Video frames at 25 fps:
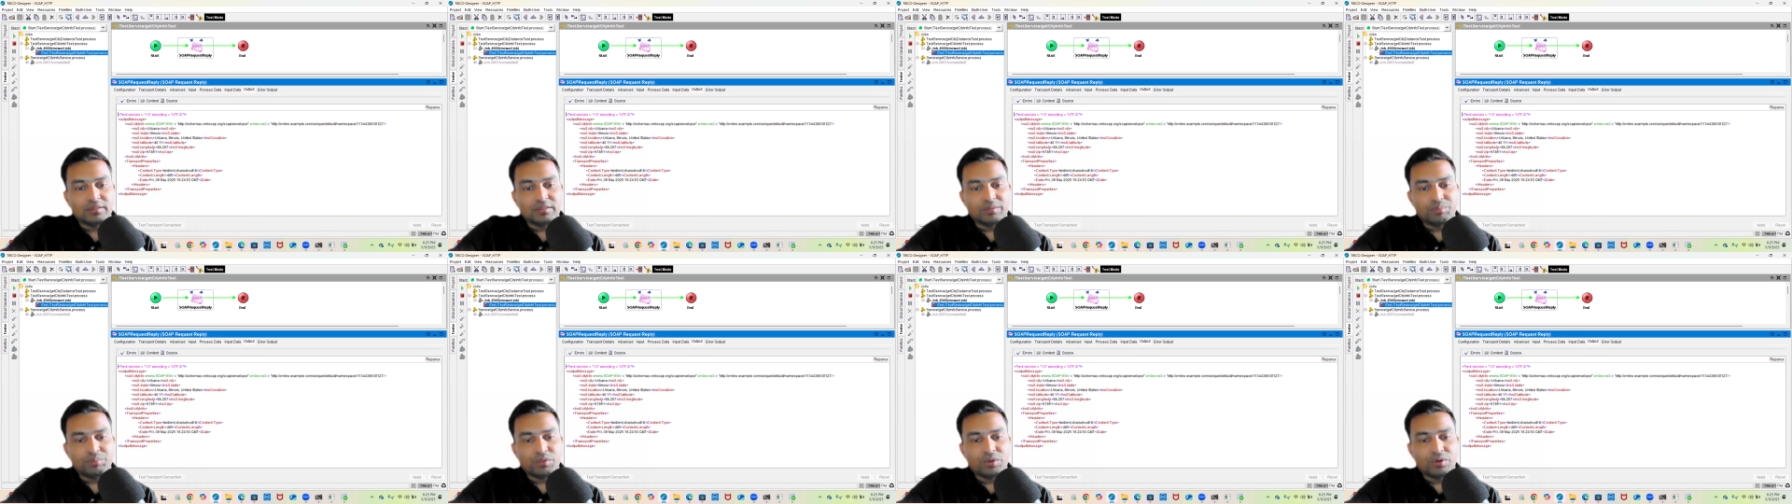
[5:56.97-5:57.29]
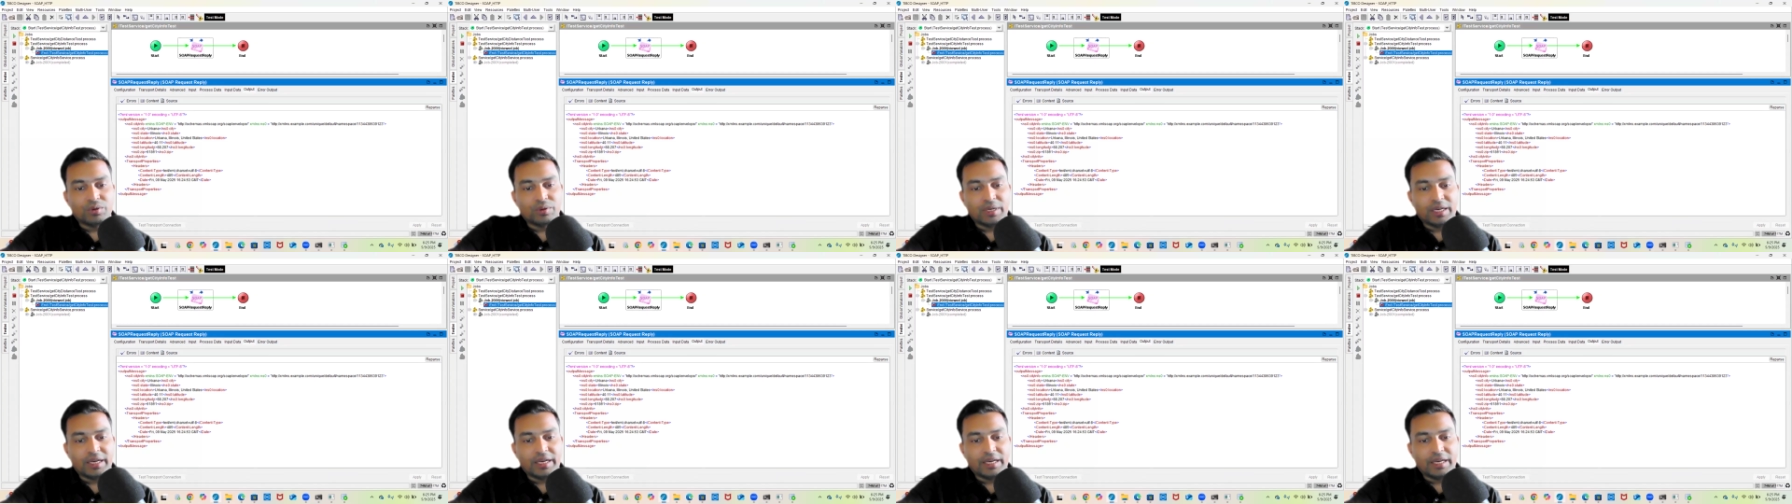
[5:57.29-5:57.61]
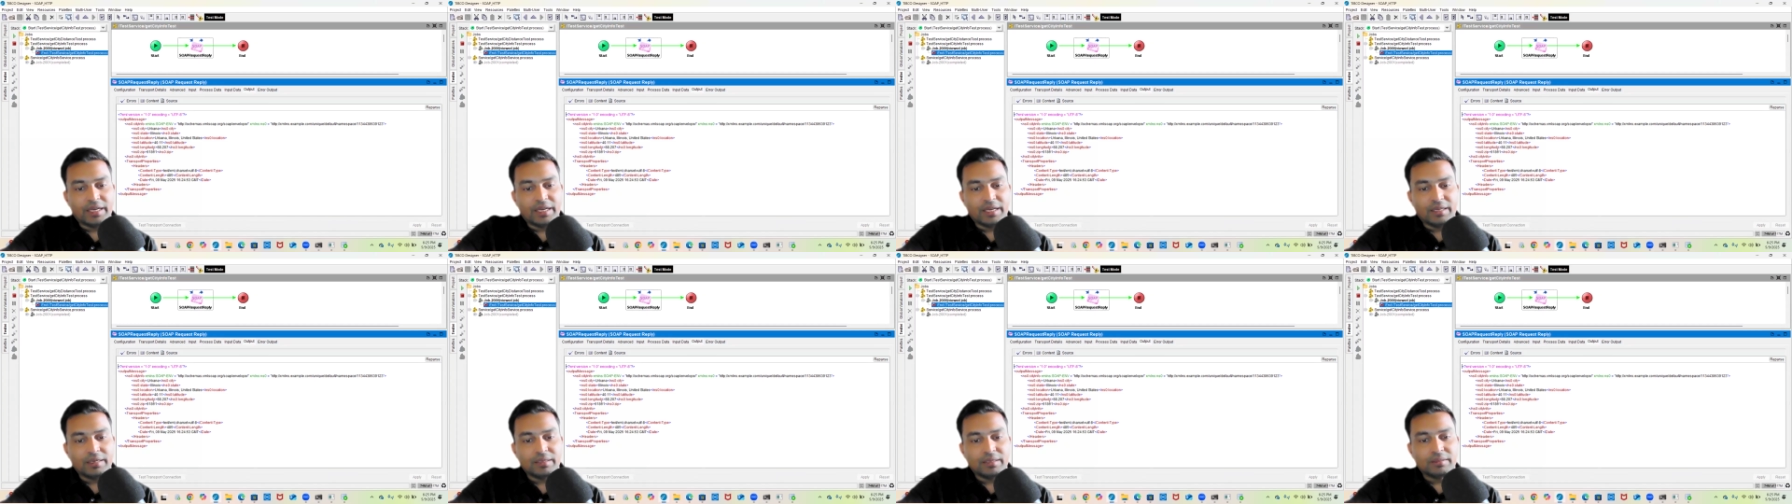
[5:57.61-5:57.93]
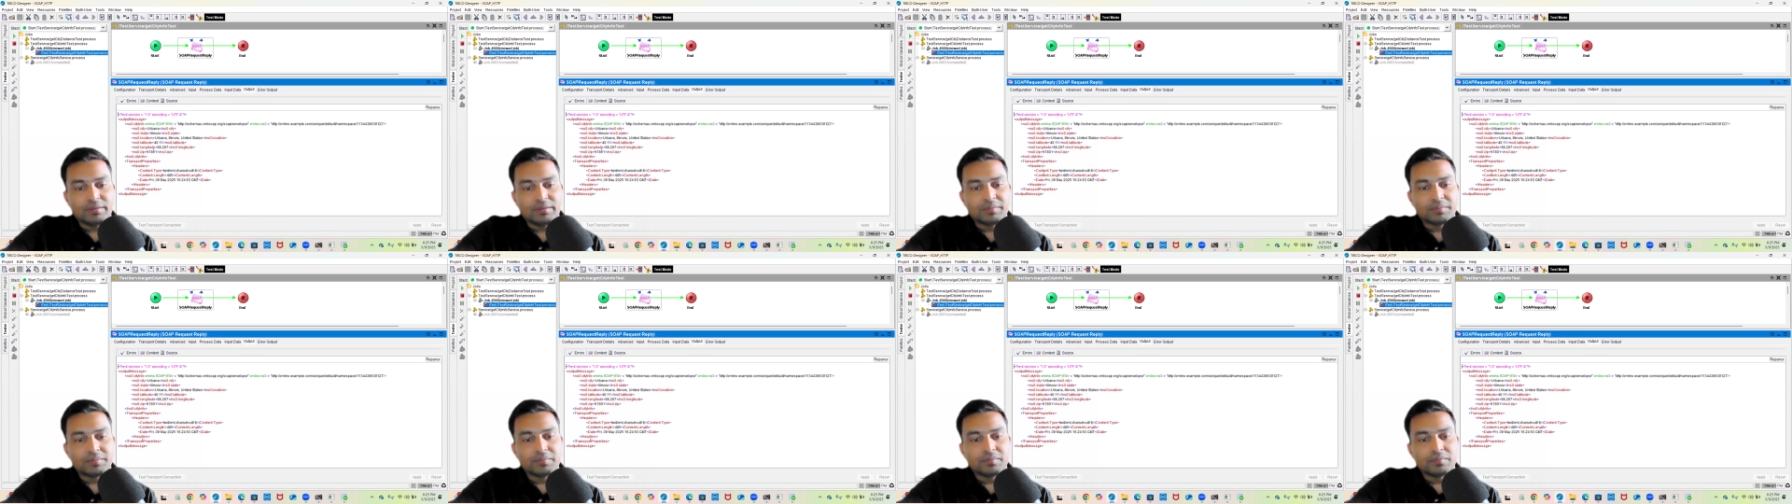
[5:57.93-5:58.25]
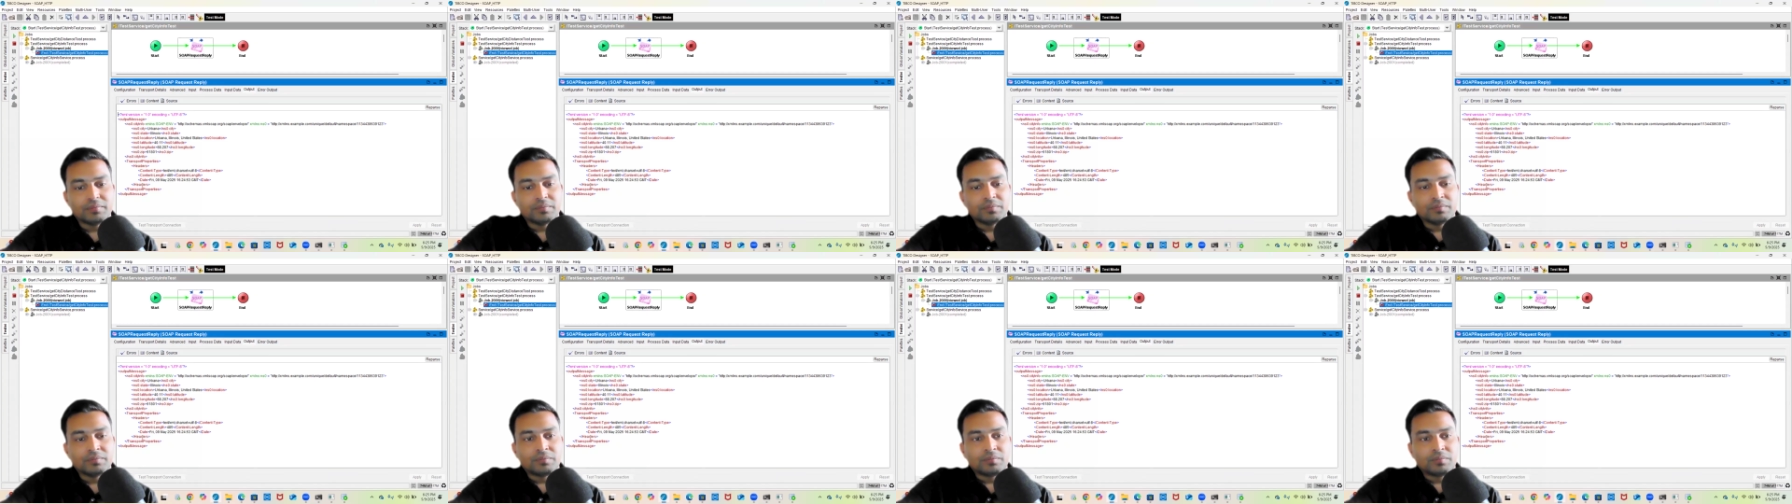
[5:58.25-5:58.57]
zip code again.
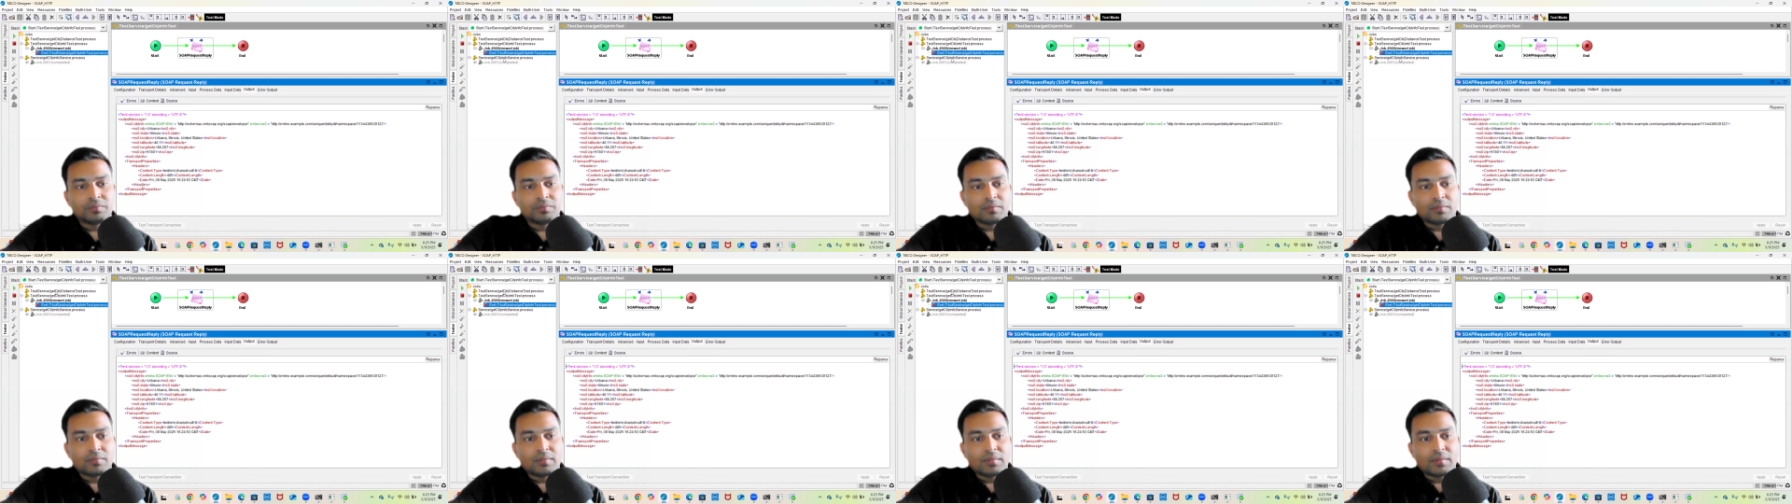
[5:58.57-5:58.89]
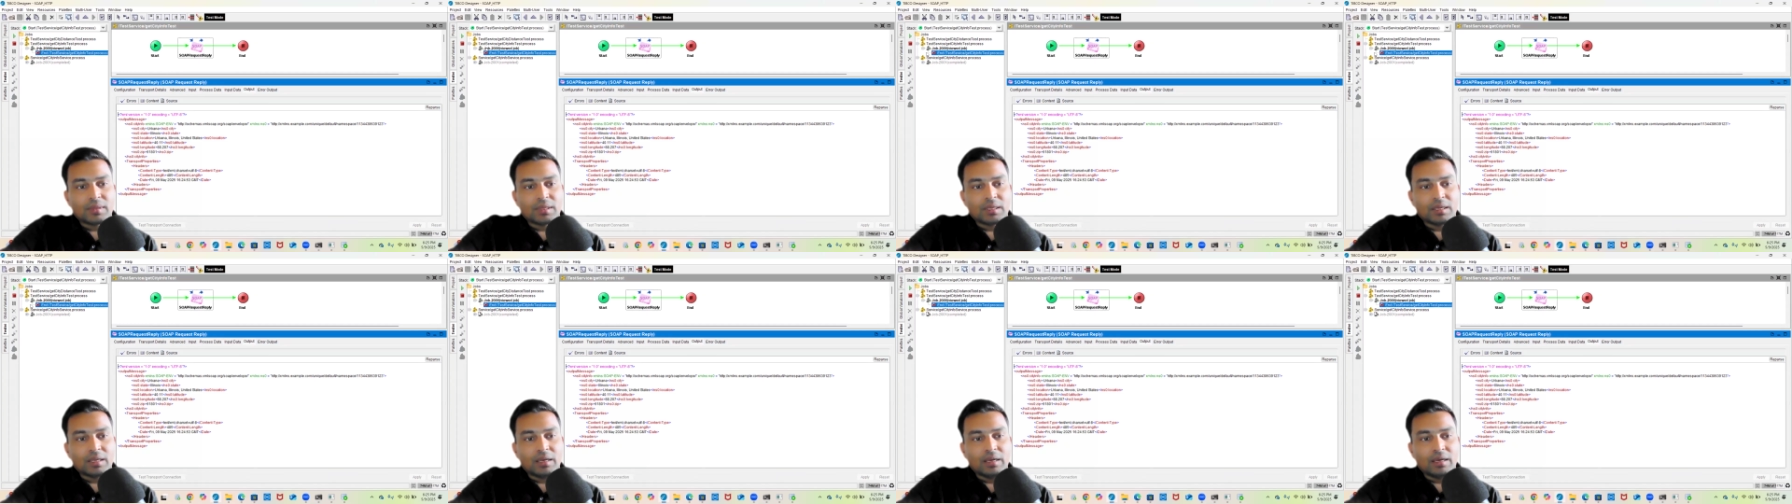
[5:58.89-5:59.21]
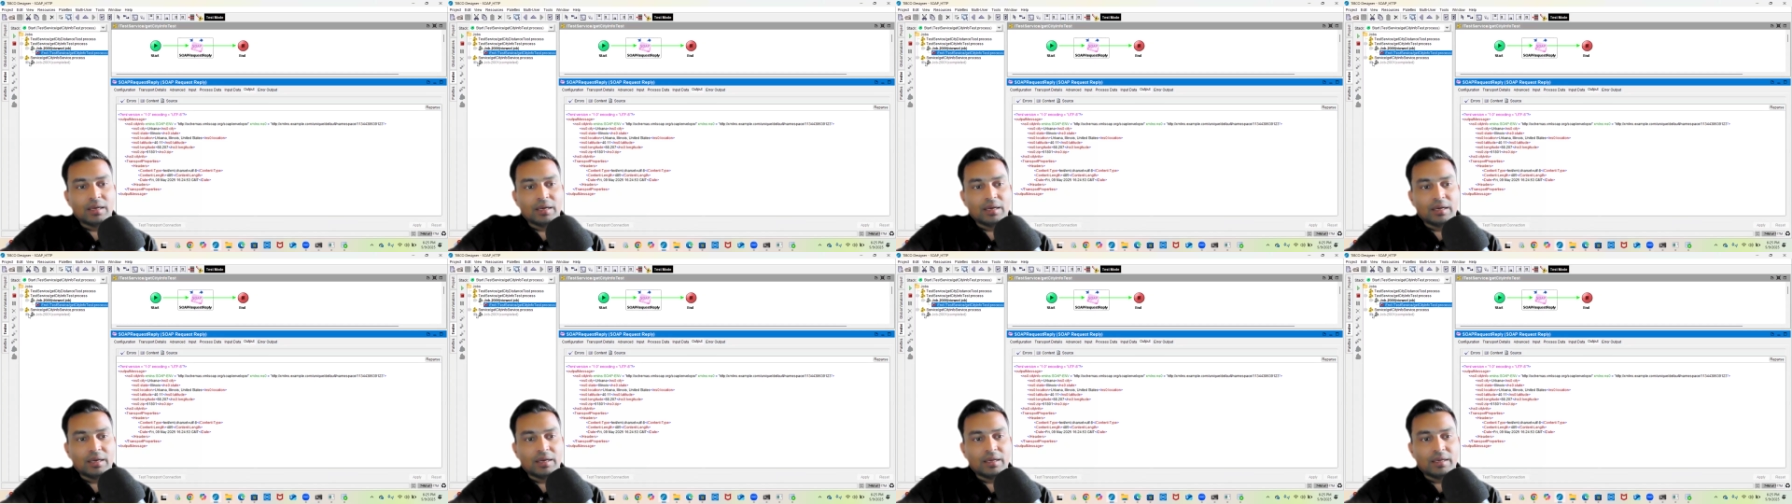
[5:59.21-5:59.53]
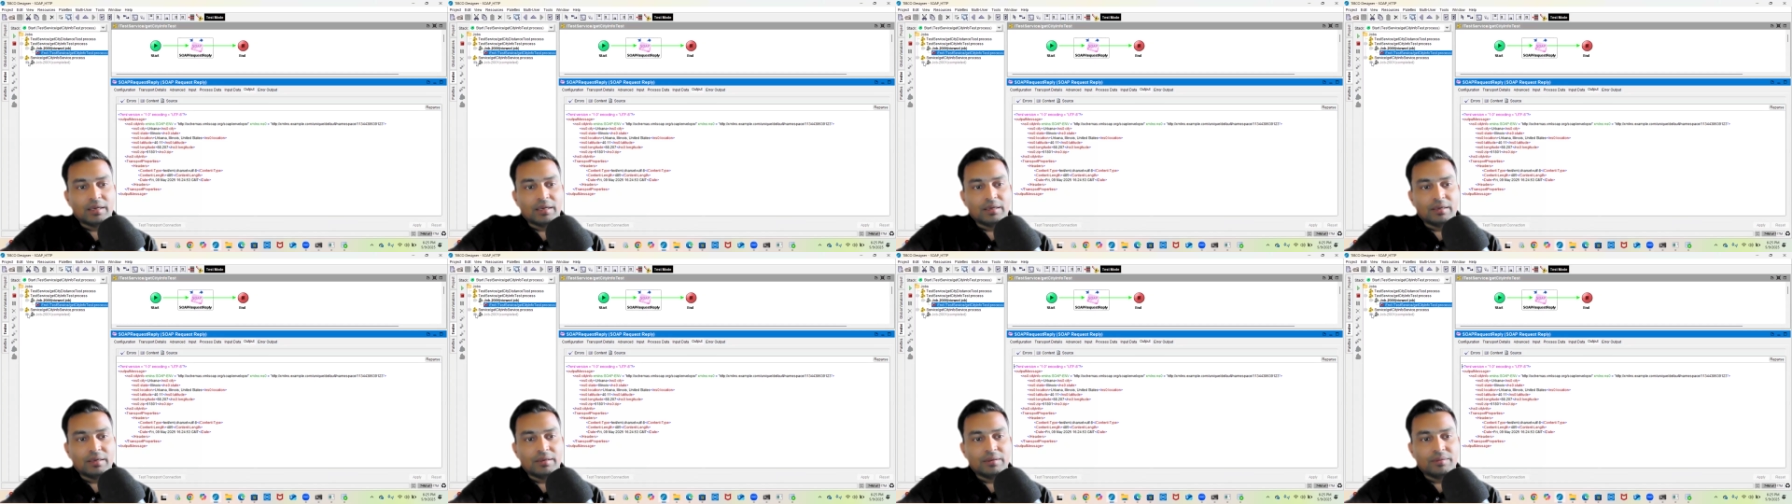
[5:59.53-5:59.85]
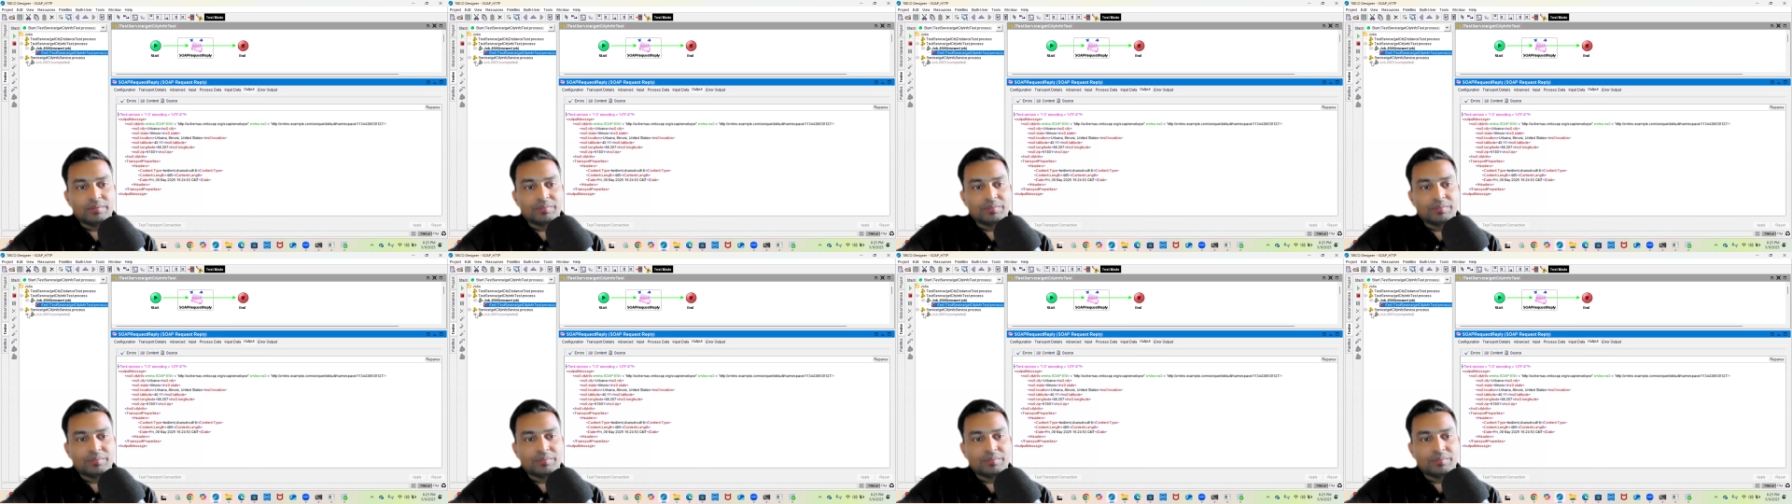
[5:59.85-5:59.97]
And